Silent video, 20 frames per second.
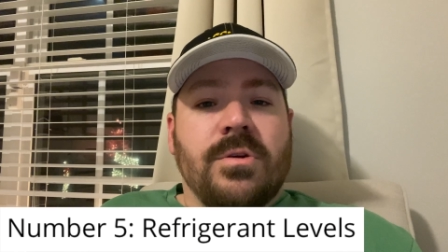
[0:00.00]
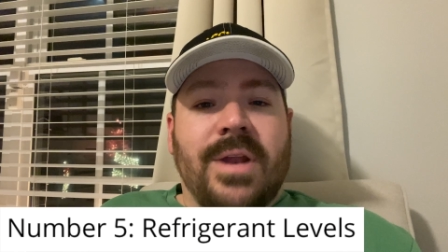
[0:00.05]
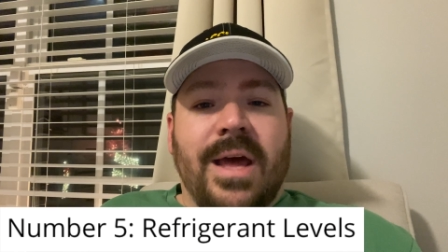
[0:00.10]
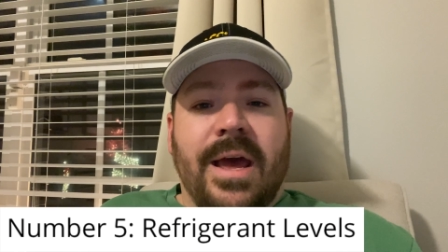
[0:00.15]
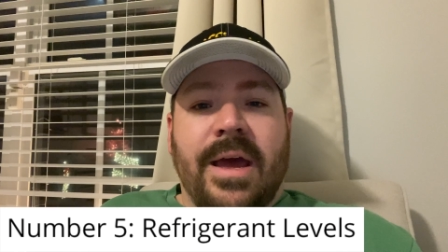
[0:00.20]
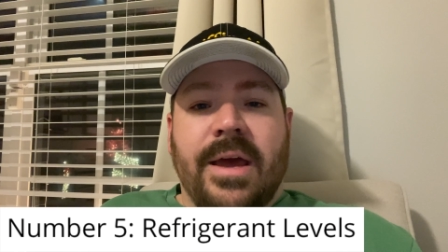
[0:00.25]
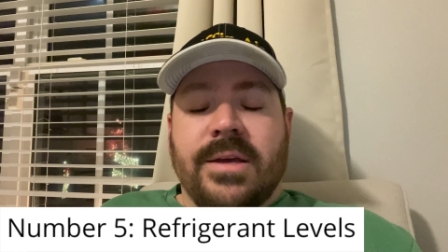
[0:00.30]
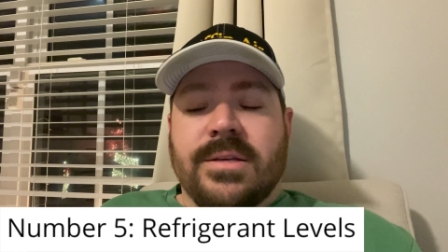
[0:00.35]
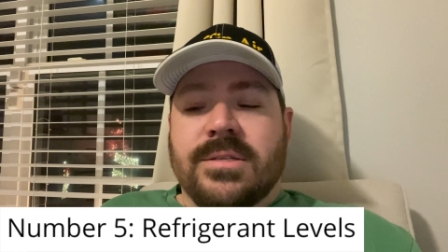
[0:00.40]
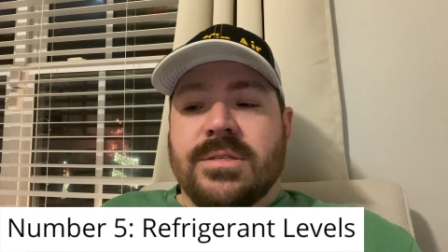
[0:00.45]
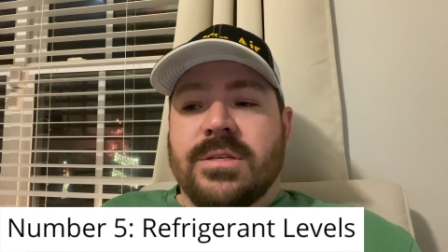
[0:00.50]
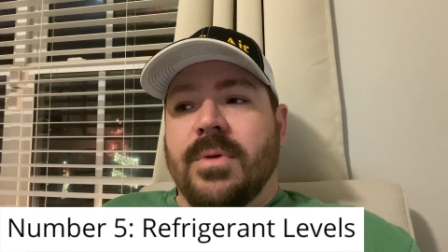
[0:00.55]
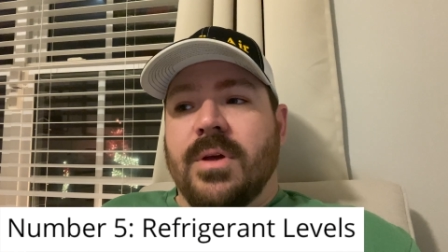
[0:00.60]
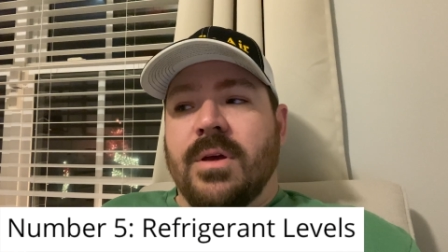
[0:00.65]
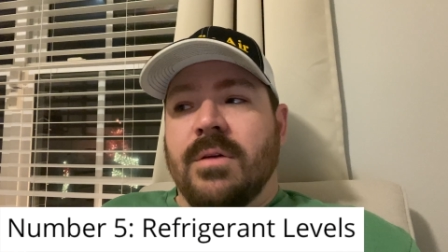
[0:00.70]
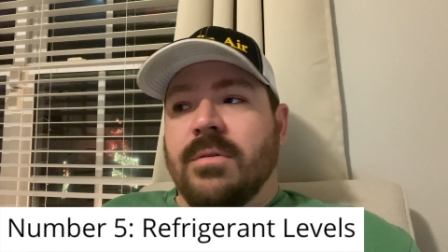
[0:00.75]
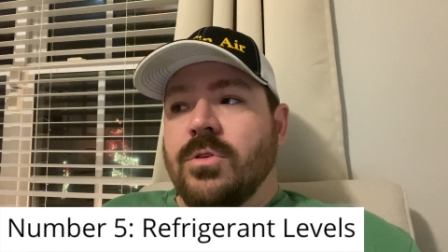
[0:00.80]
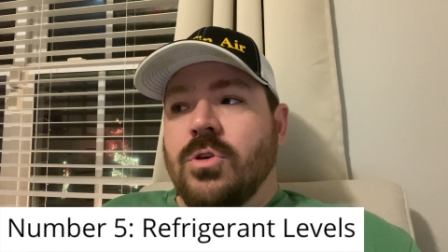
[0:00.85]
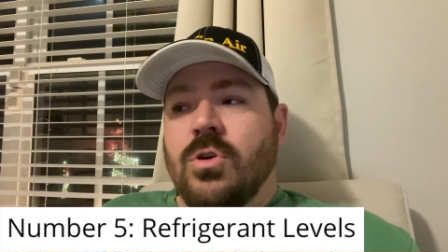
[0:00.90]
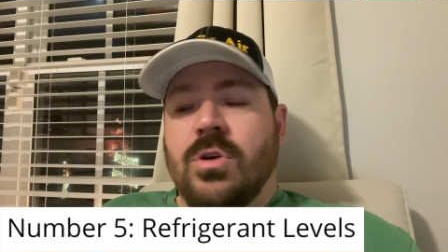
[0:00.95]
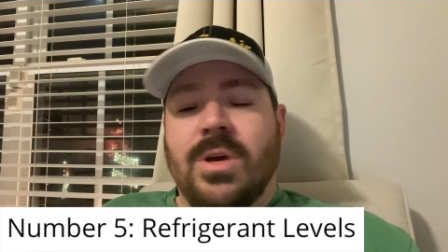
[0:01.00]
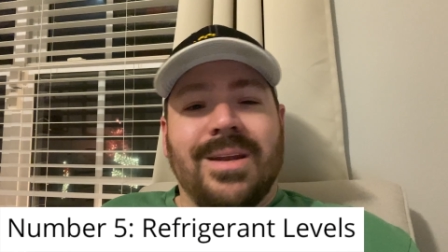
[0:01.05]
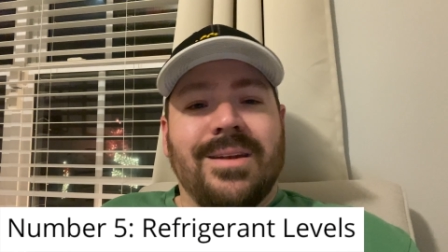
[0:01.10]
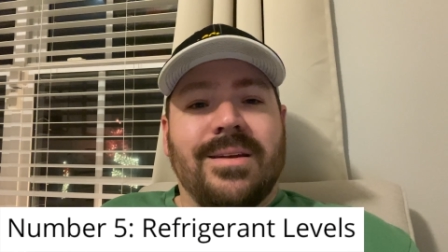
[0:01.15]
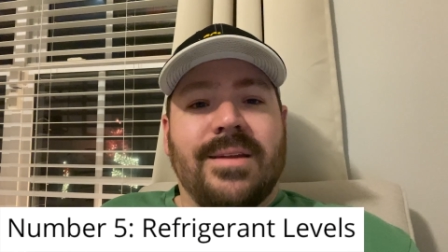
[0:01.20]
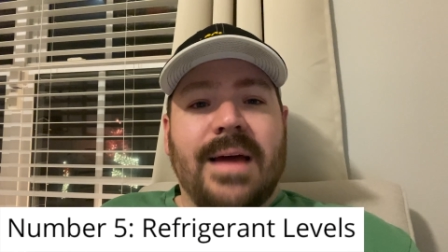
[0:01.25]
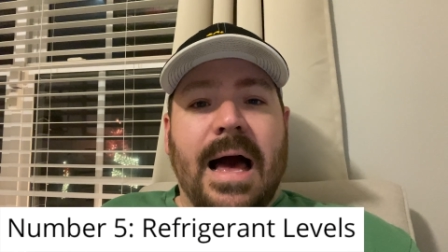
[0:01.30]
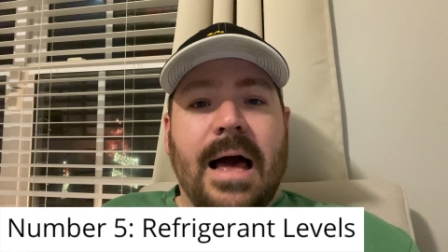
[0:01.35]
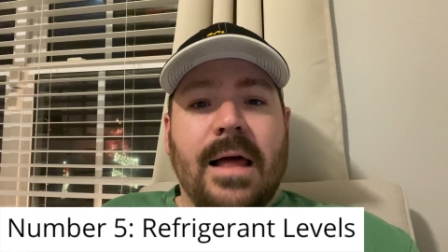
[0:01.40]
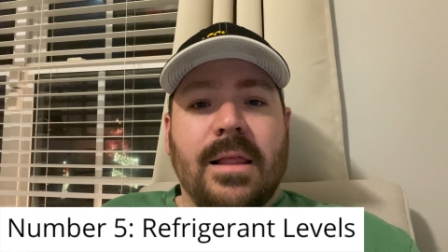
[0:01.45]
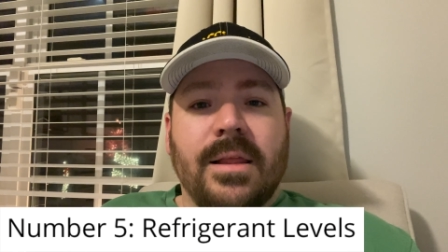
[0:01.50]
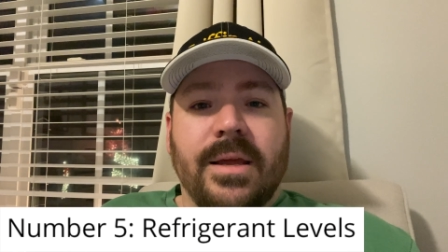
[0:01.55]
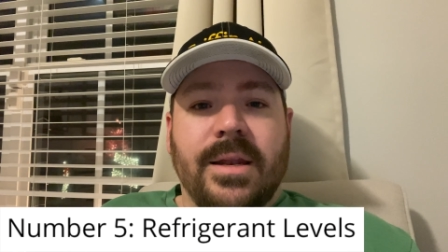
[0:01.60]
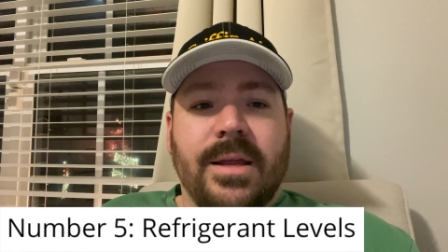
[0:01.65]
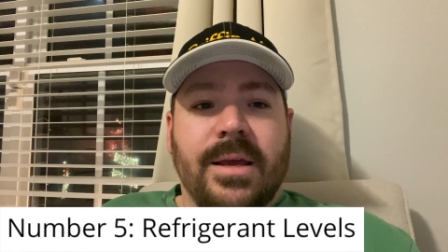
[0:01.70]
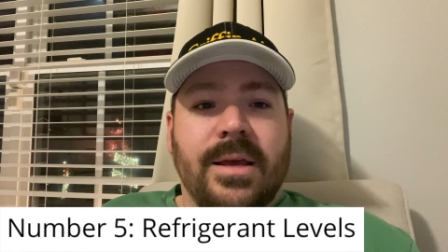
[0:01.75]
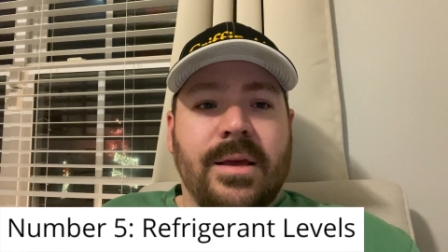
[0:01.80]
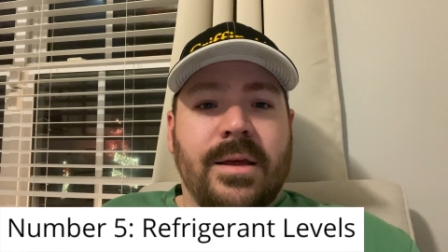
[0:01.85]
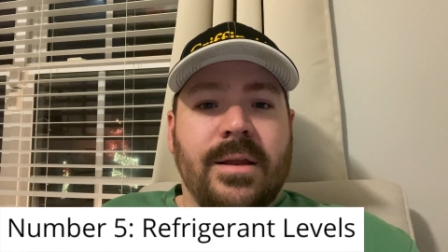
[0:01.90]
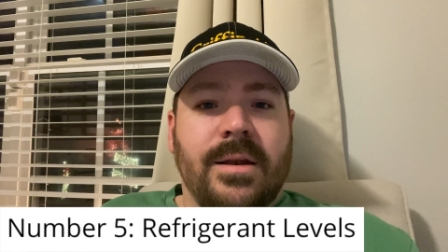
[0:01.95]
days, if you could dial it
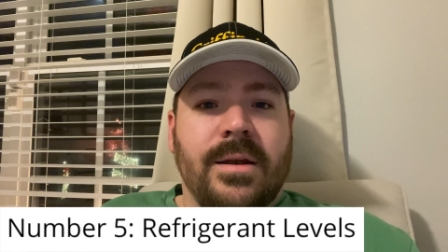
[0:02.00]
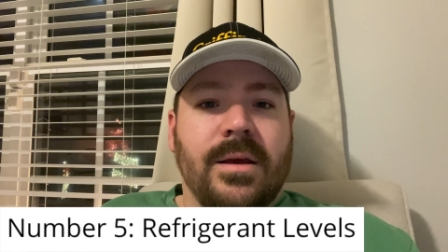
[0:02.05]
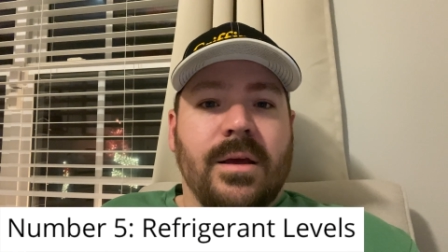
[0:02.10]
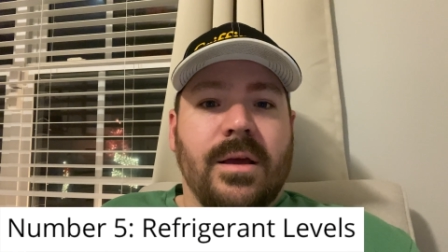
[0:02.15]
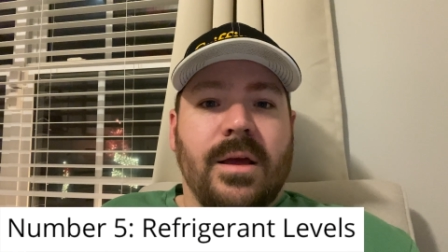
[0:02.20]
in,